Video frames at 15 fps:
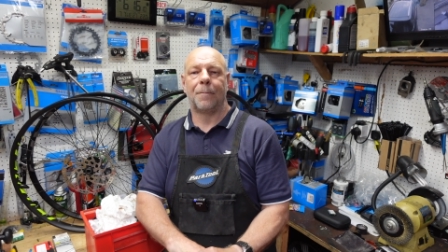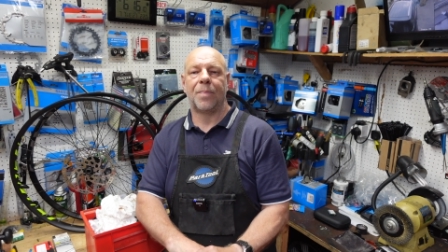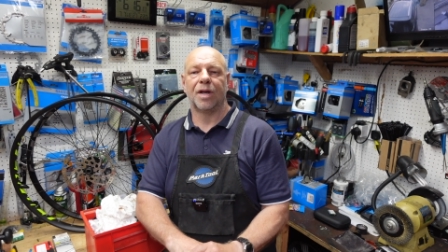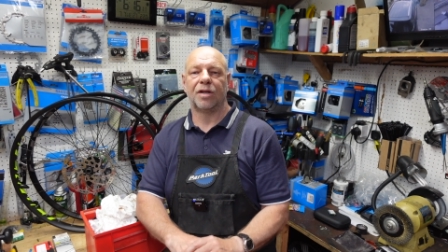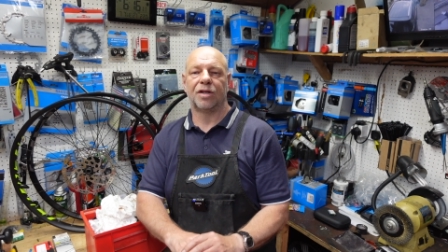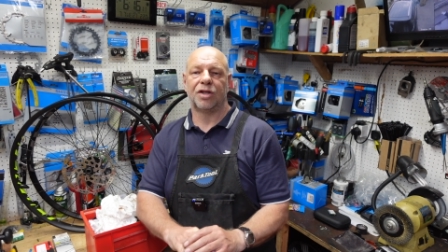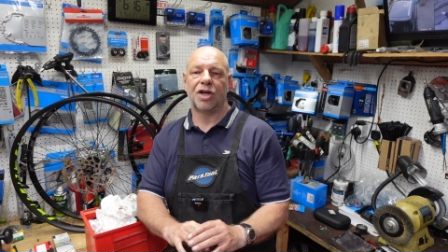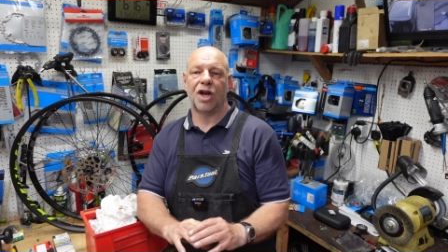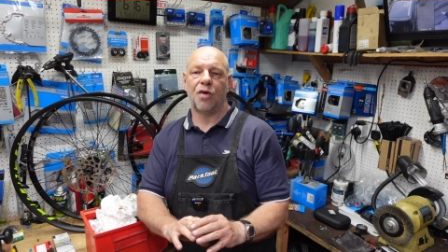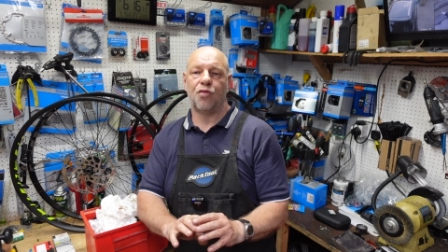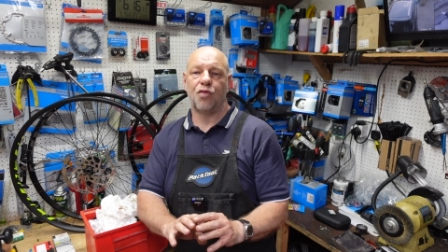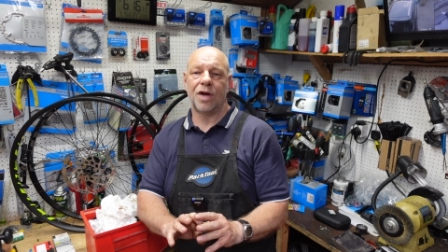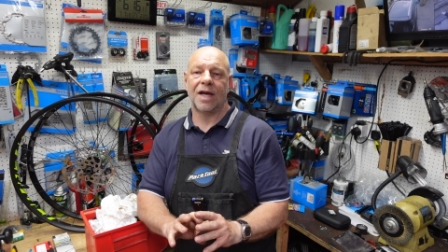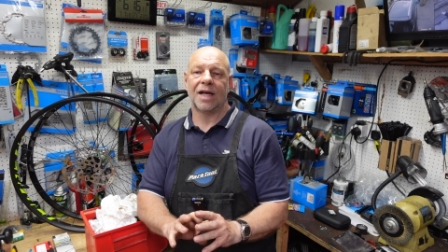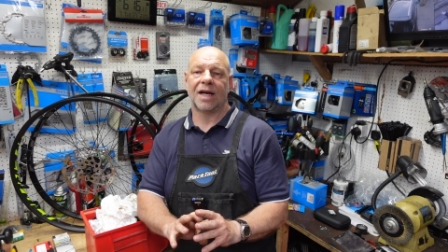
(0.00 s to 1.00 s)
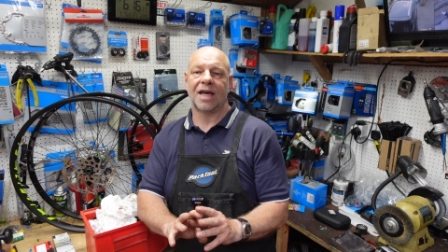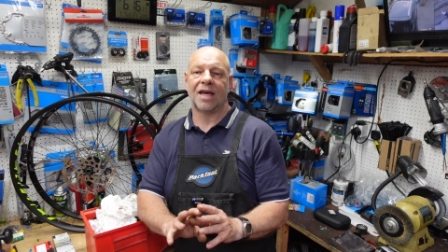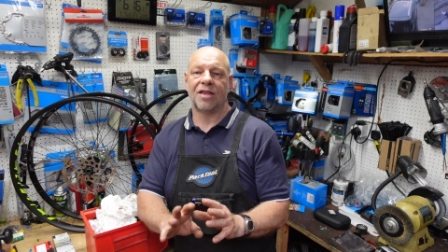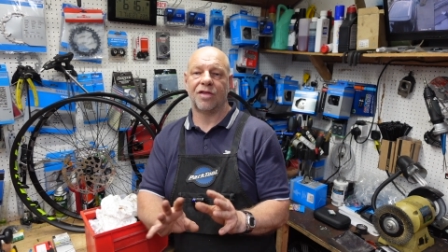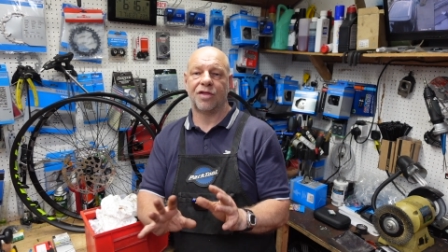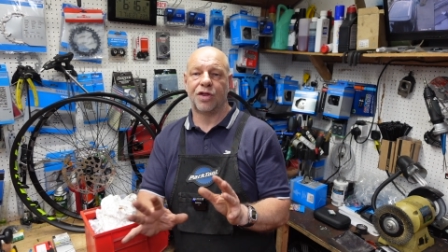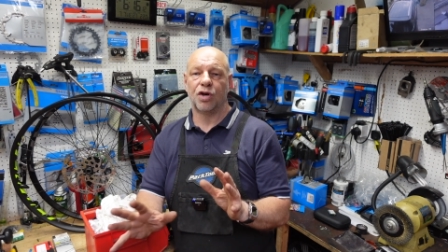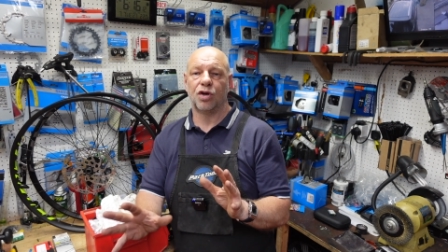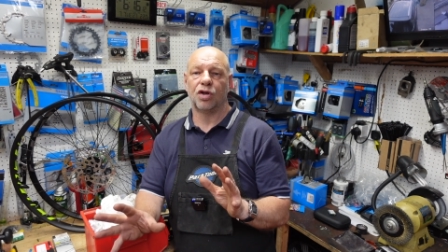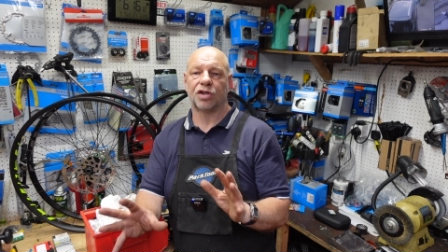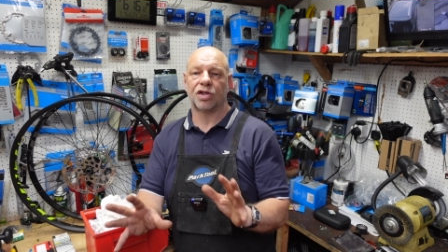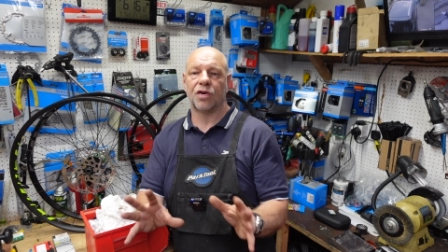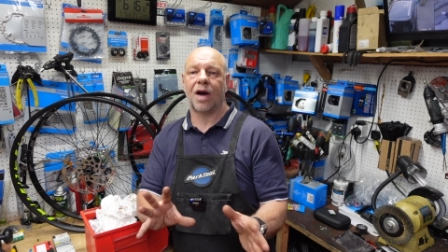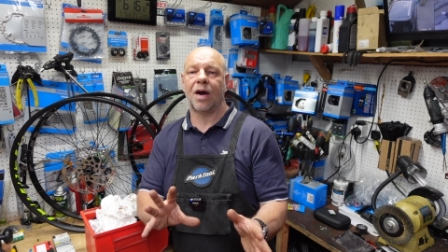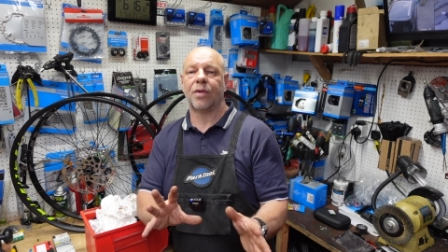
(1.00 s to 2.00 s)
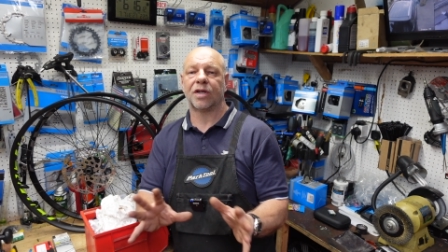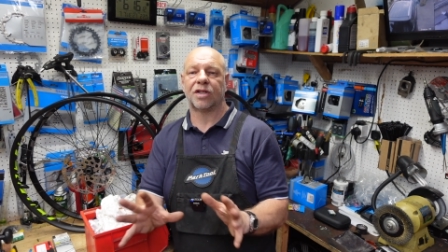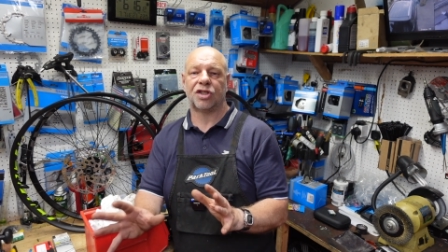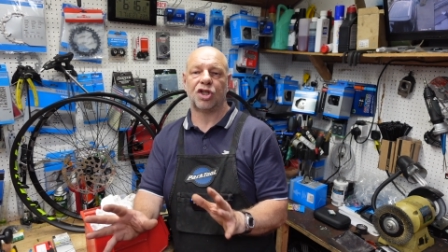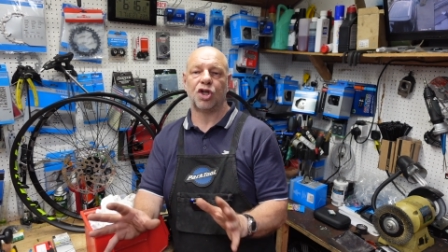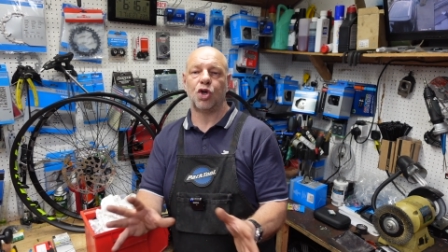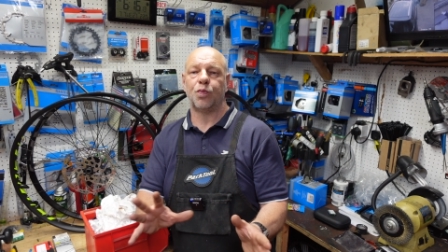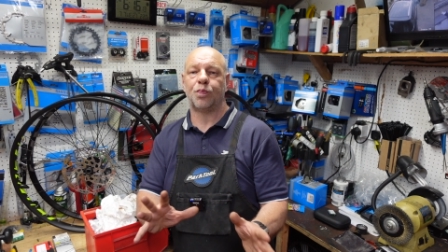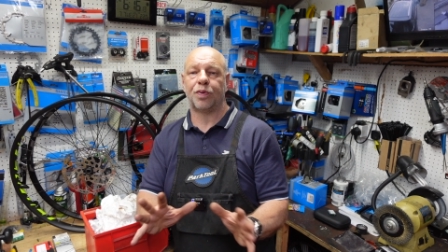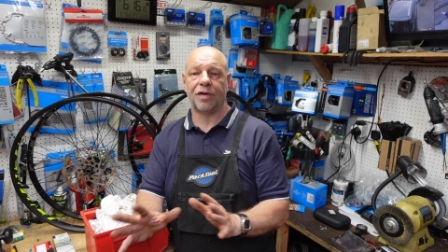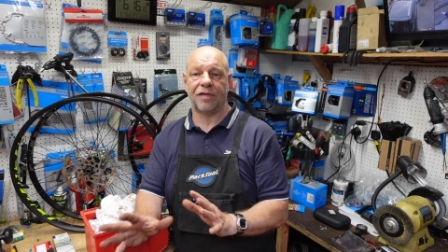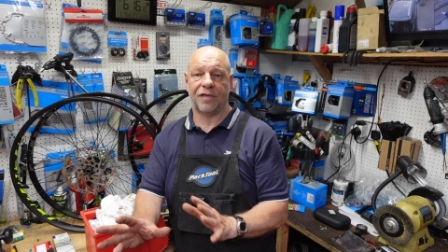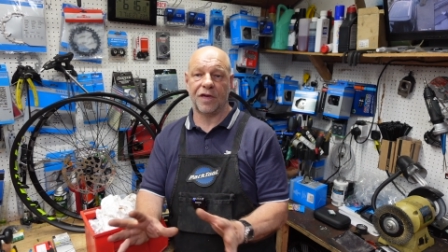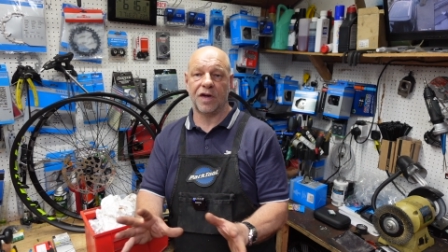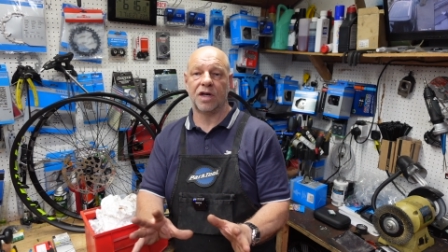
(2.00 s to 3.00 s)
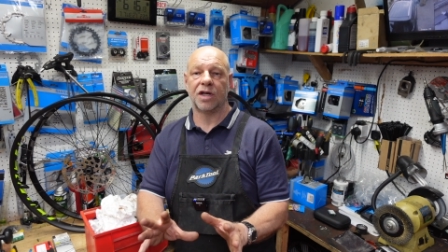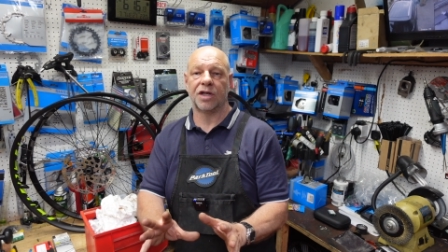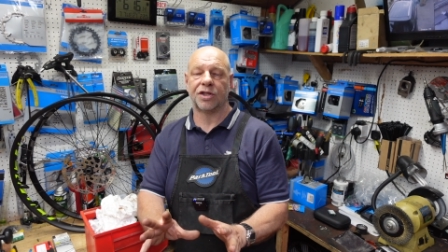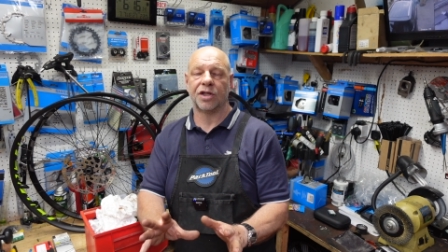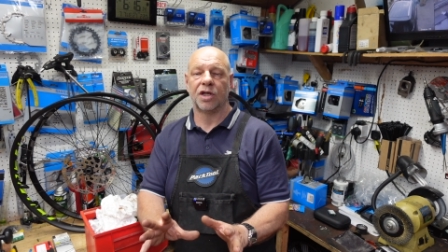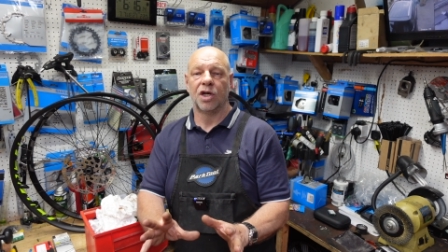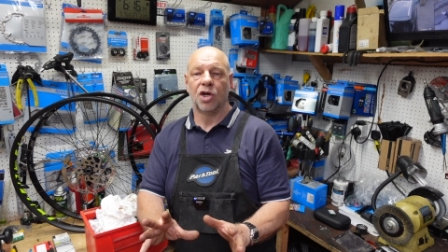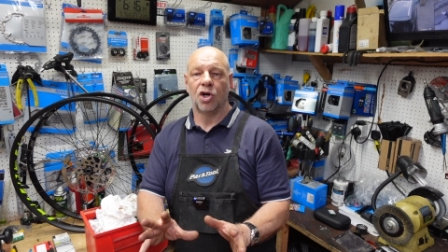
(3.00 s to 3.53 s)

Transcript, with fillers: but really those are our two preferred